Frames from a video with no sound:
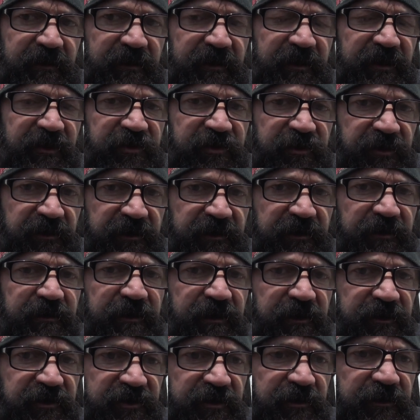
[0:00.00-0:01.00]
It should,
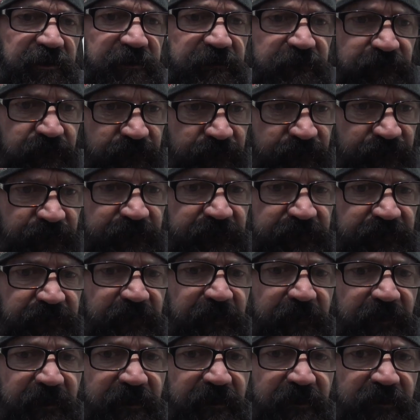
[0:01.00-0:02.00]
it should,
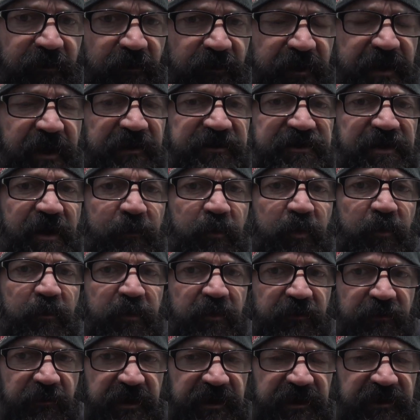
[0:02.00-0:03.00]
well not double,
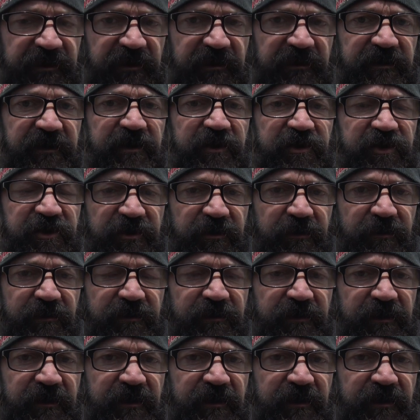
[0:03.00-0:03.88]
but read an additional